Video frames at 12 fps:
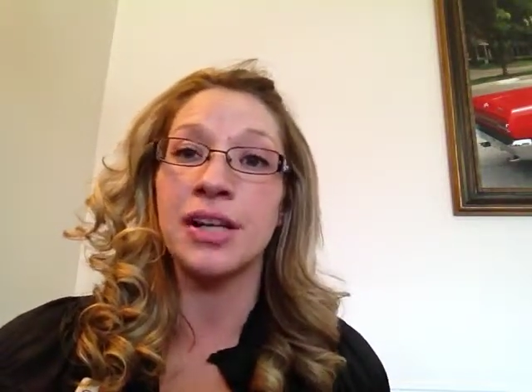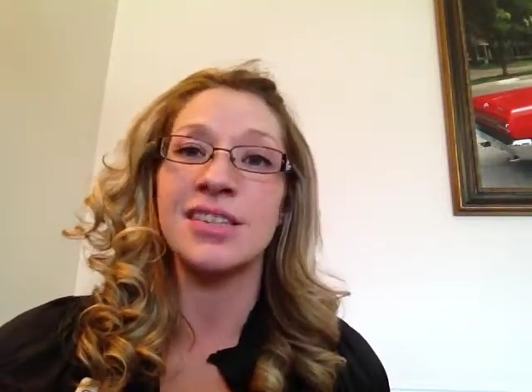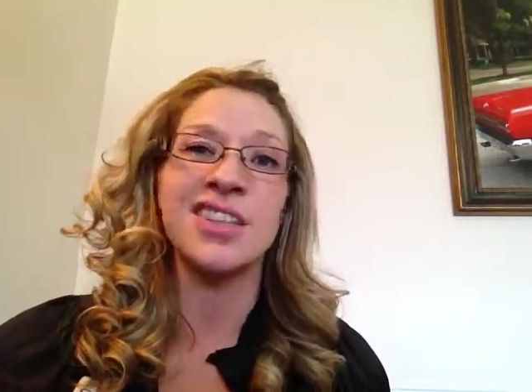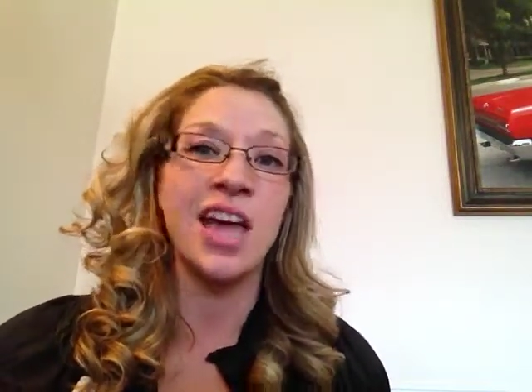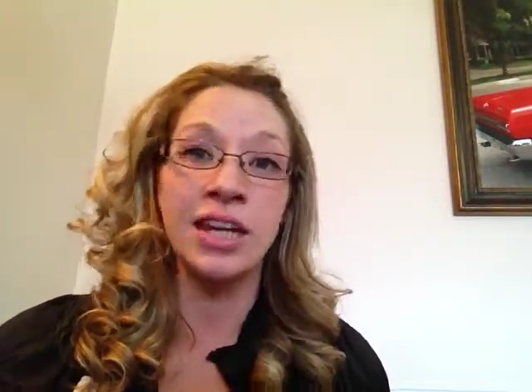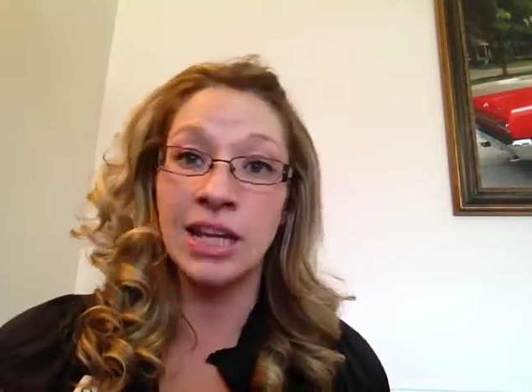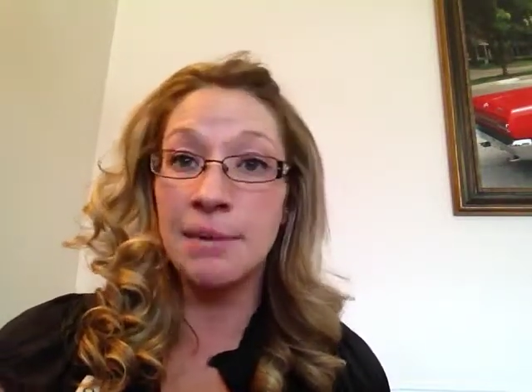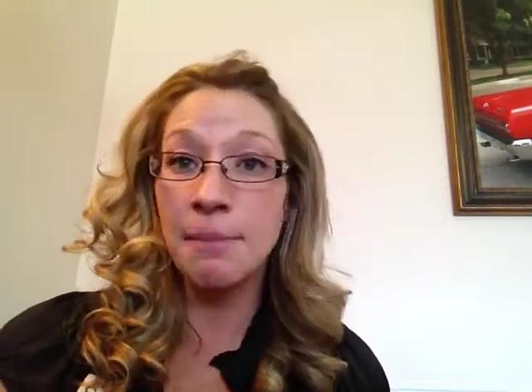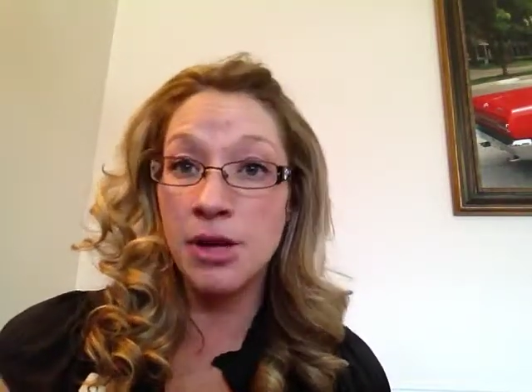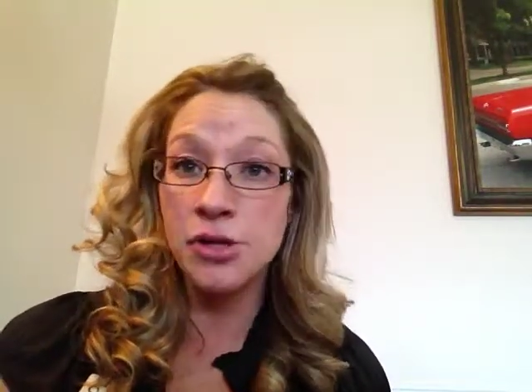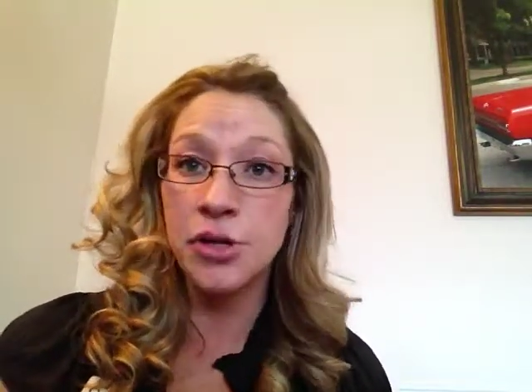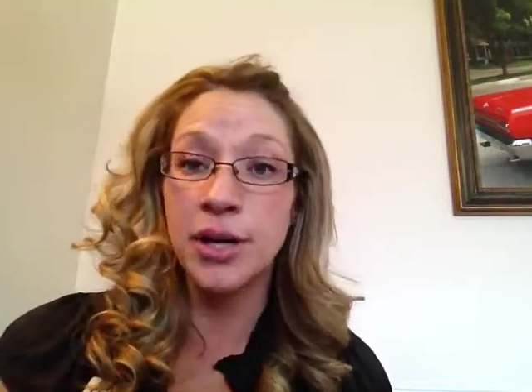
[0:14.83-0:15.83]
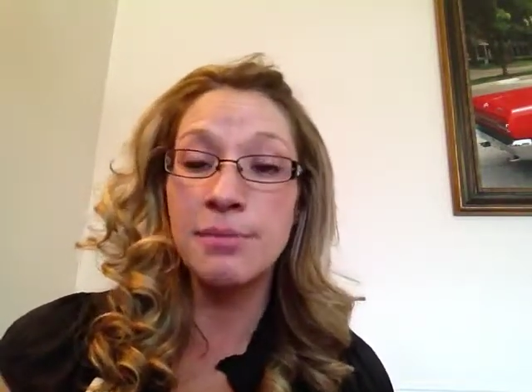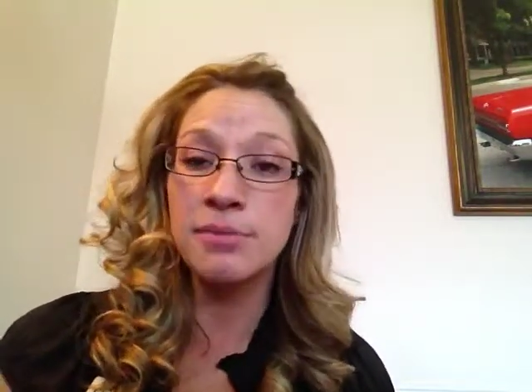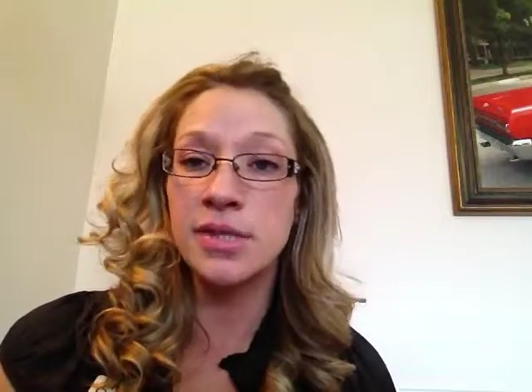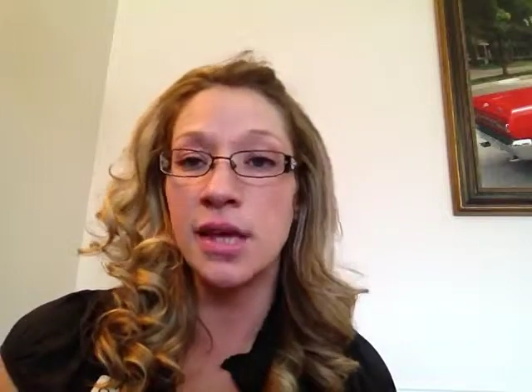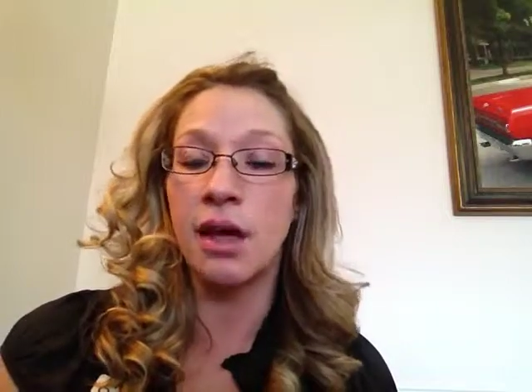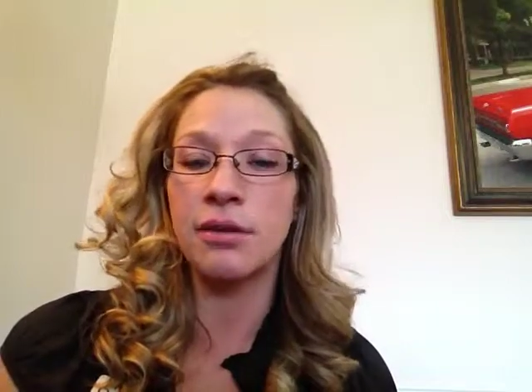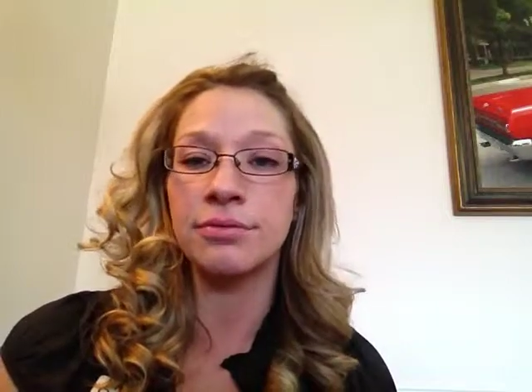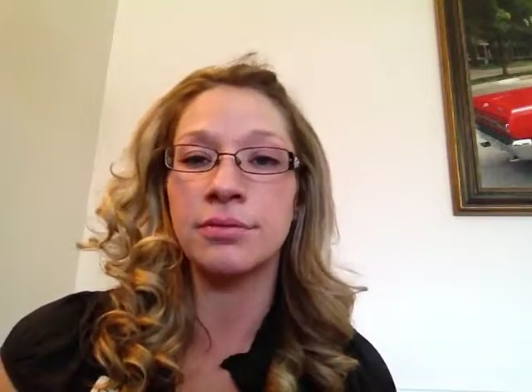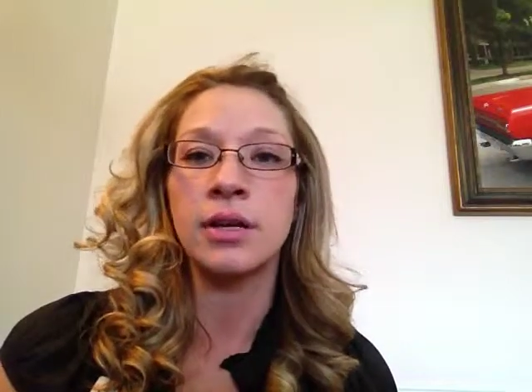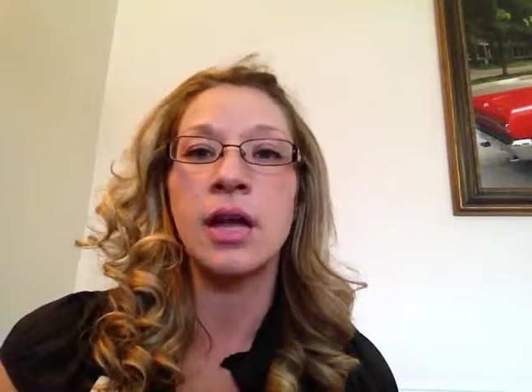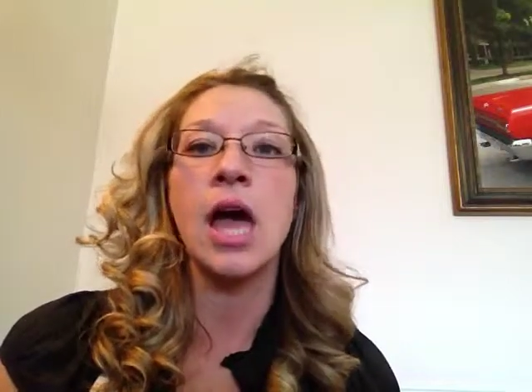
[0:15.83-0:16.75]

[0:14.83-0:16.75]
is can he measure himself?